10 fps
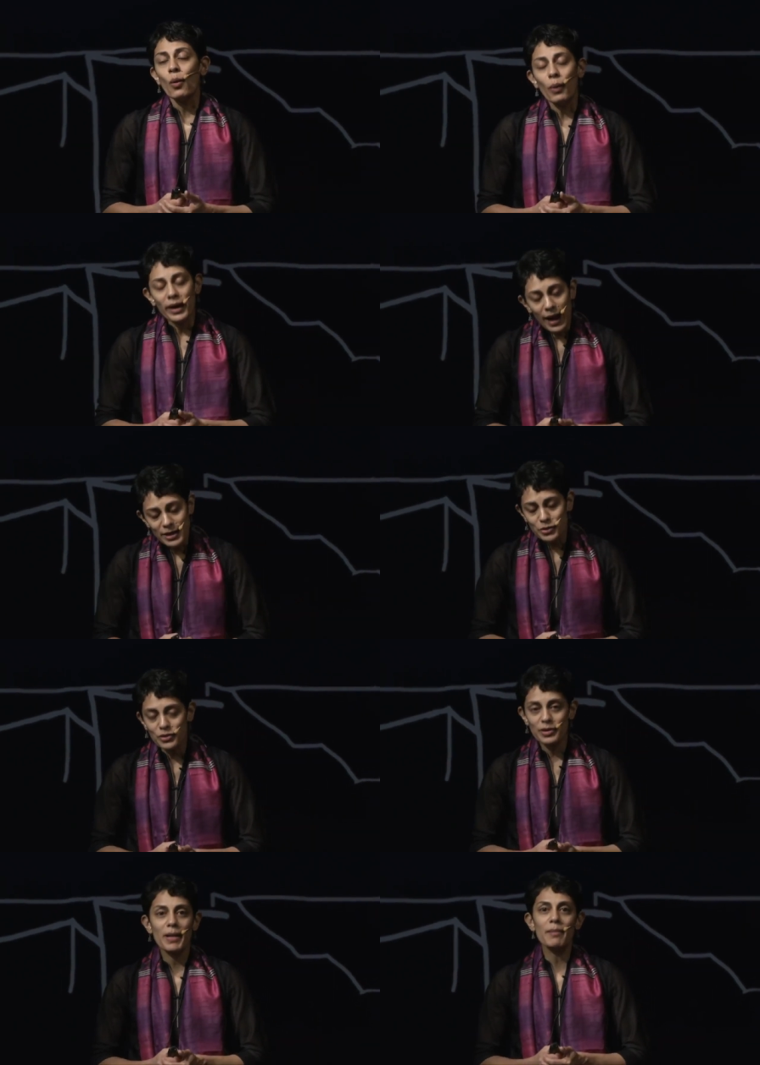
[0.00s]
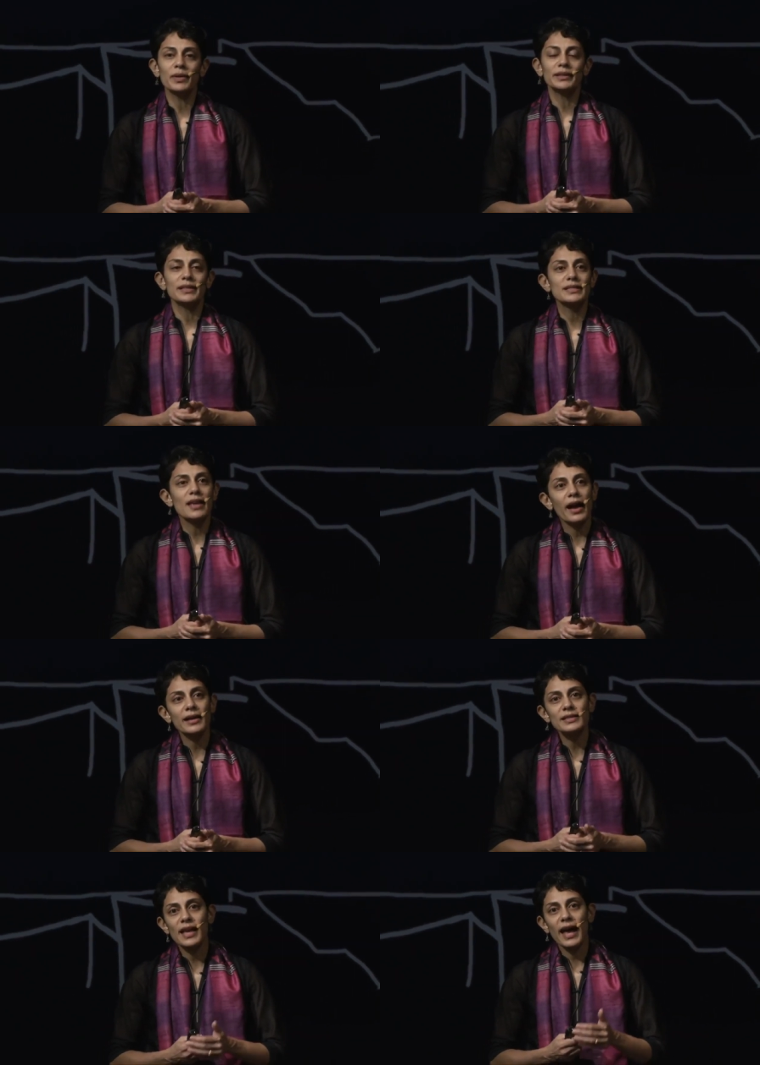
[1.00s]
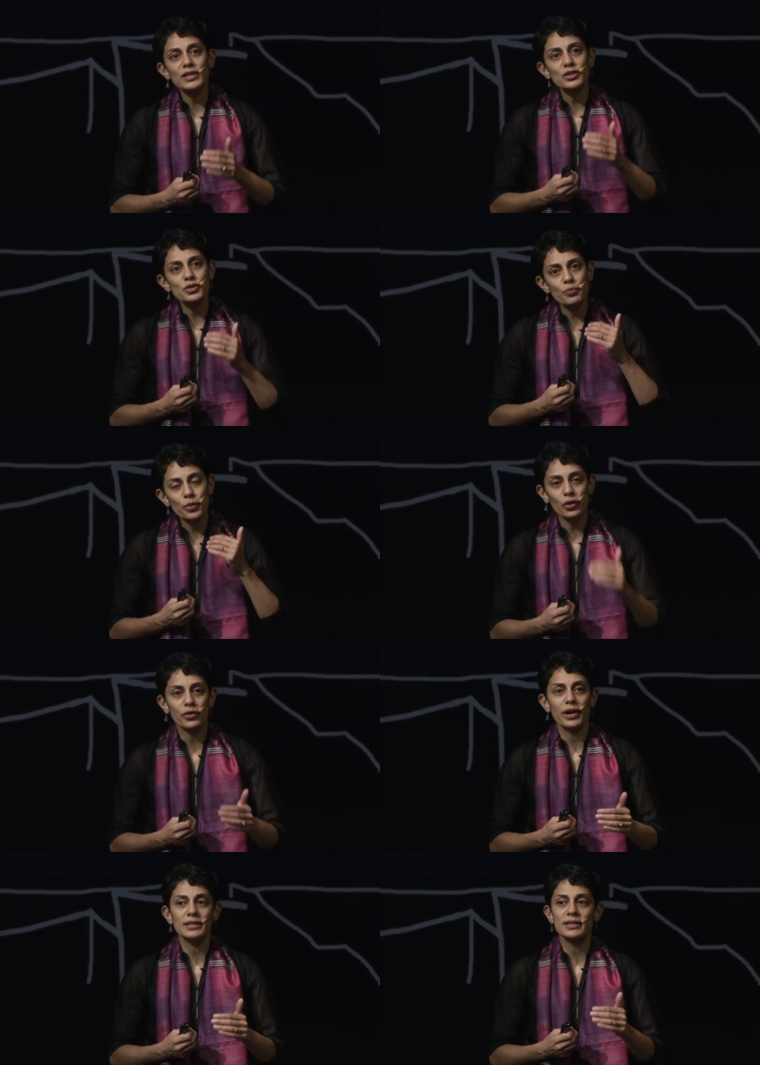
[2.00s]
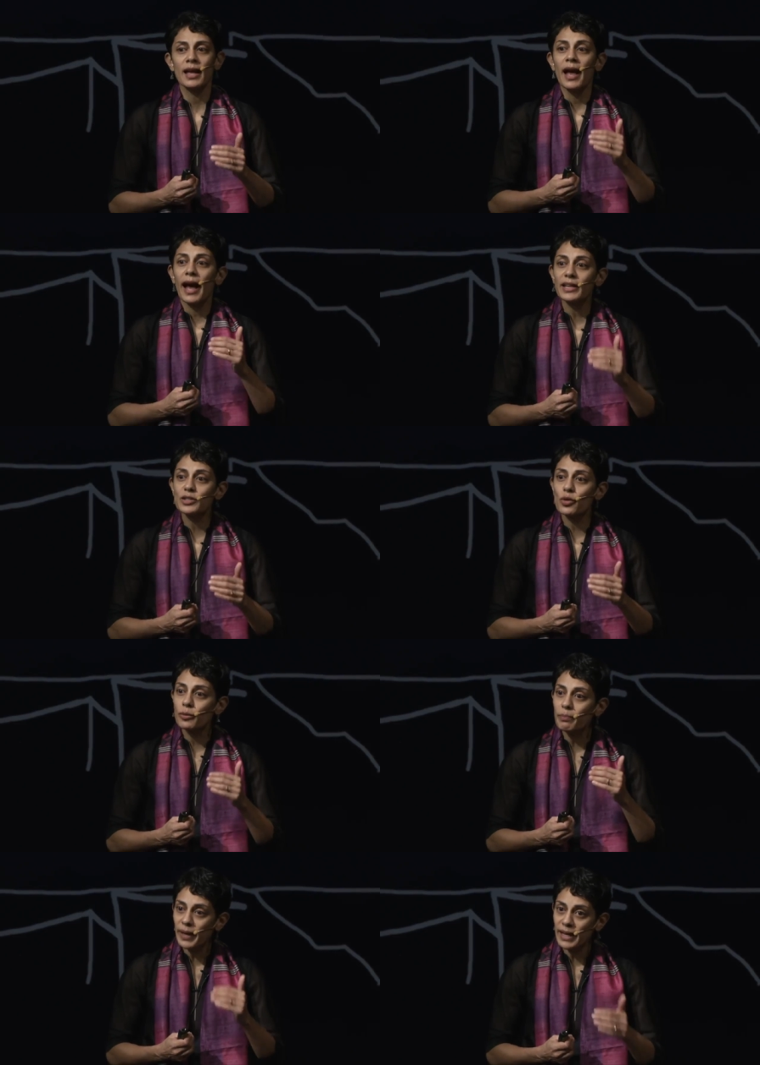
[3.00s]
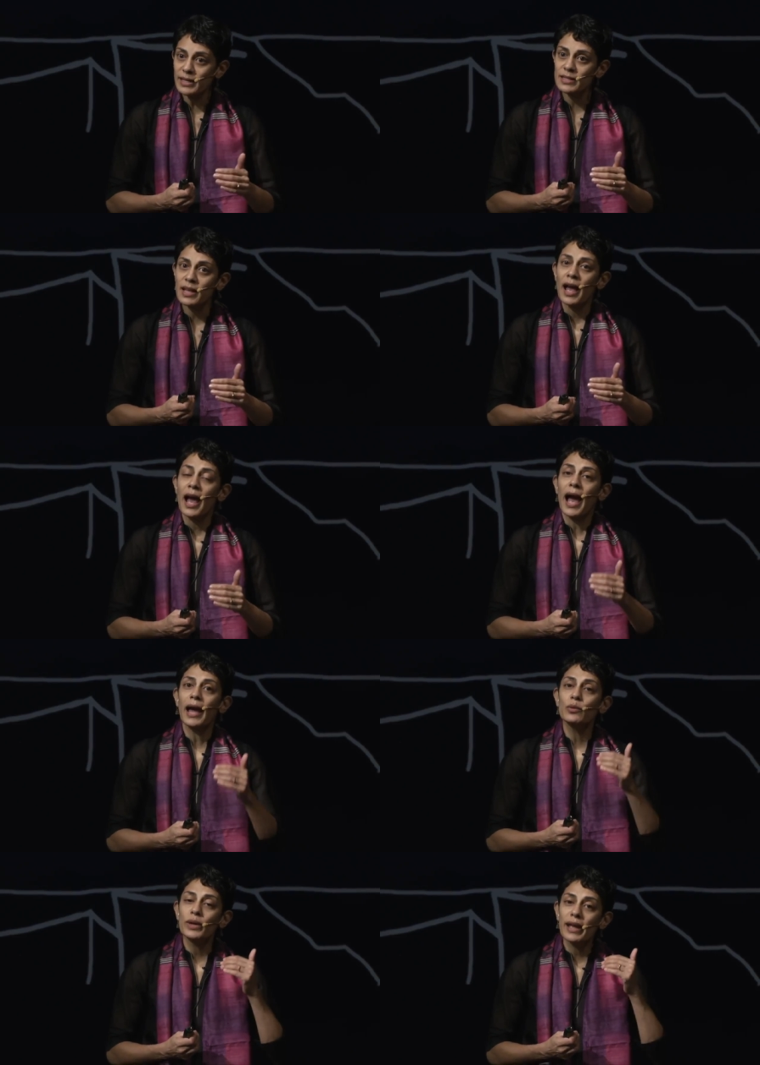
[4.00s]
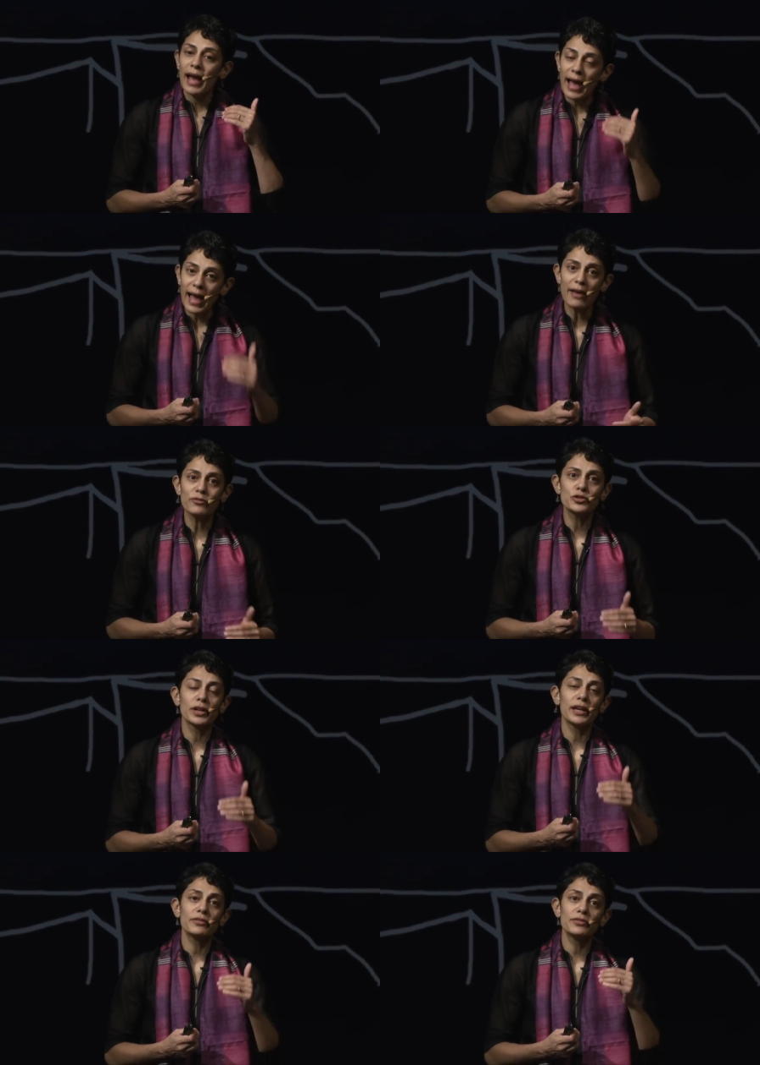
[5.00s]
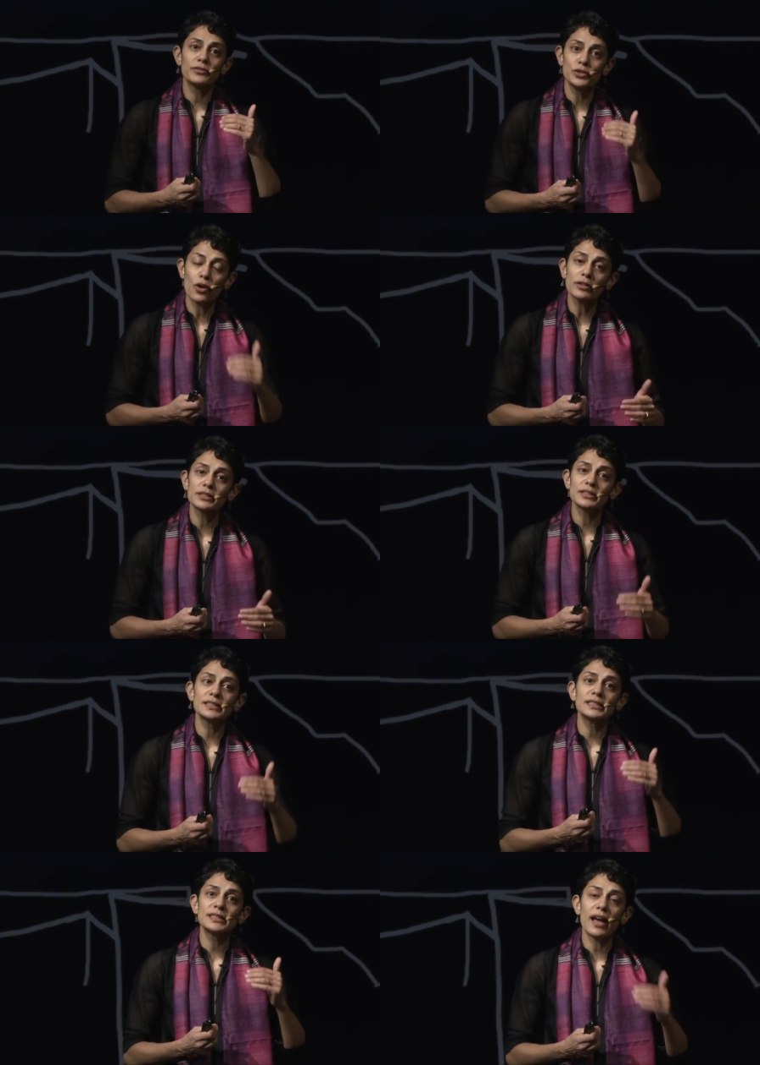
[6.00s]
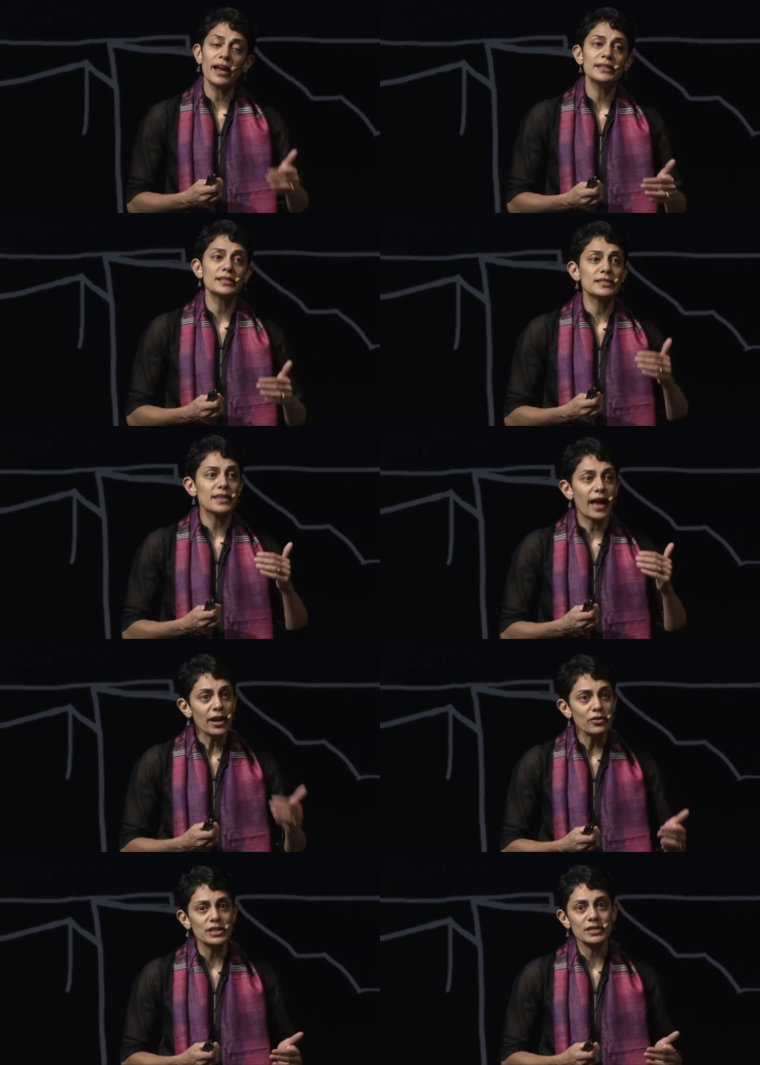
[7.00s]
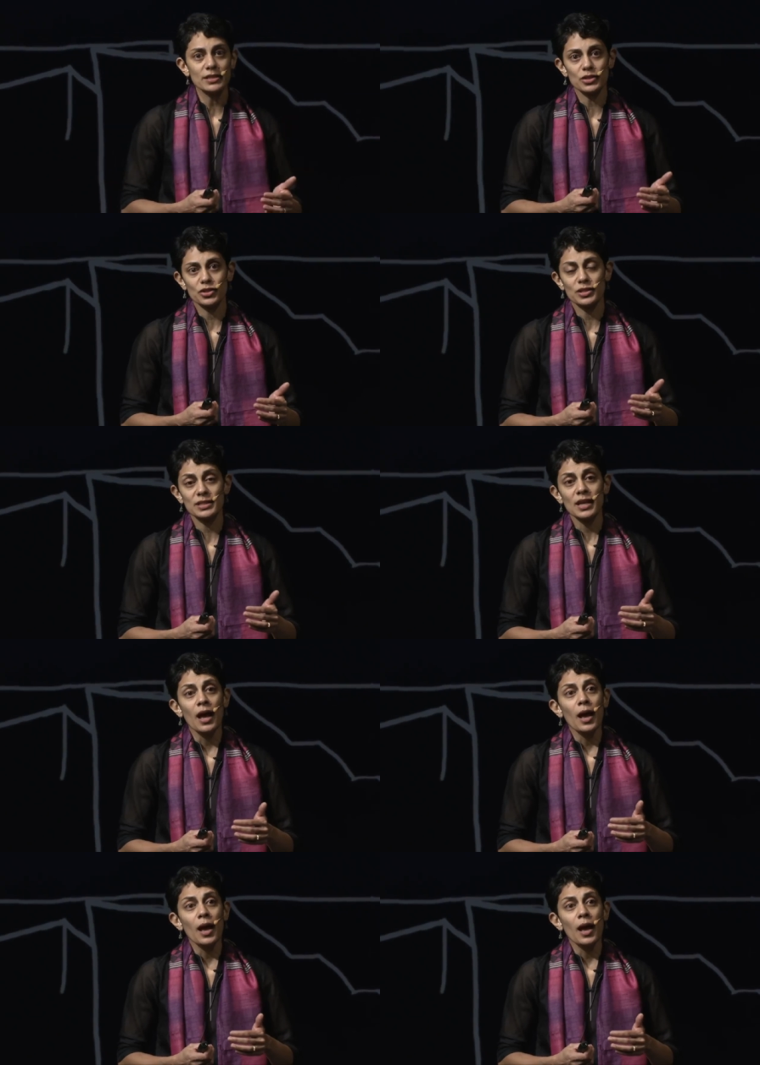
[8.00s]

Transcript: One has to remember that science has to progress at its own pace, and we have to give doctors, scientists, and researchers